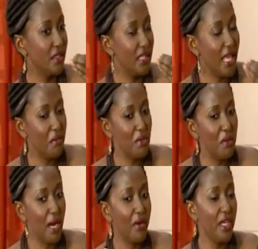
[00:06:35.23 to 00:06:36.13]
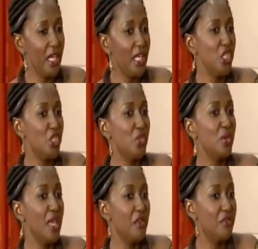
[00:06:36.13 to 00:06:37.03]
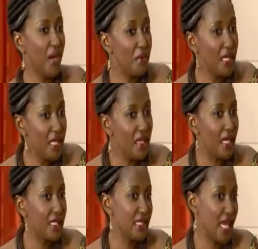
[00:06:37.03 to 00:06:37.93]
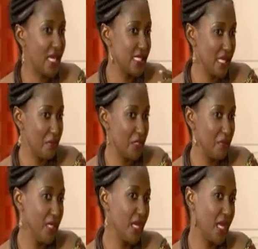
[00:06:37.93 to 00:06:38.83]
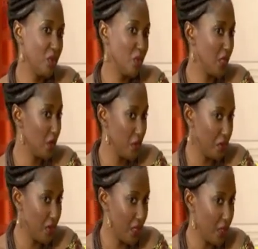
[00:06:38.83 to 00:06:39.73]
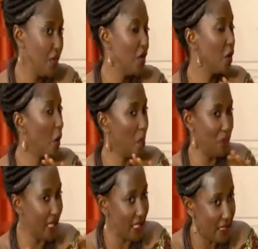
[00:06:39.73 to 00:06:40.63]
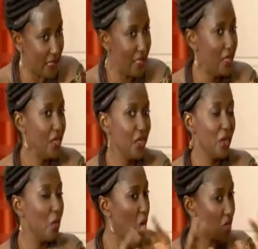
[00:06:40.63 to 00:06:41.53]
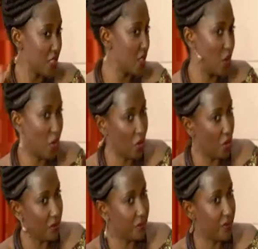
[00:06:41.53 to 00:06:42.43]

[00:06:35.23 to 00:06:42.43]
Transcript: let me marry into a family that accepts me and welcome me completely, warts and all.